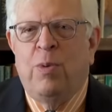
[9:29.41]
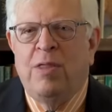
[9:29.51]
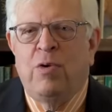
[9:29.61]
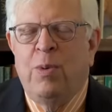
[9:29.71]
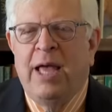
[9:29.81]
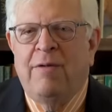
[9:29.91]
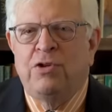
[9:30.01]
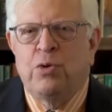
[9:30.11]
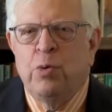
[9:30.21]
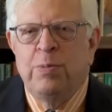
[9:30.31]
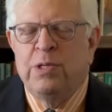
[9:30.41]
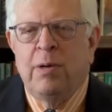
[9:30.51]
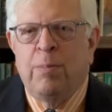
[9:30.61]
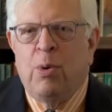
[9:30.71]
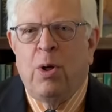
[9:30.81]
whether we have troops
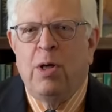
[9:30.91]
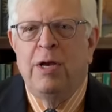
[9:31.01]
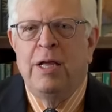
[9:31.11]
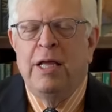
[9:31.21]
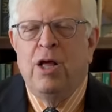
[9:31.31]
abroad.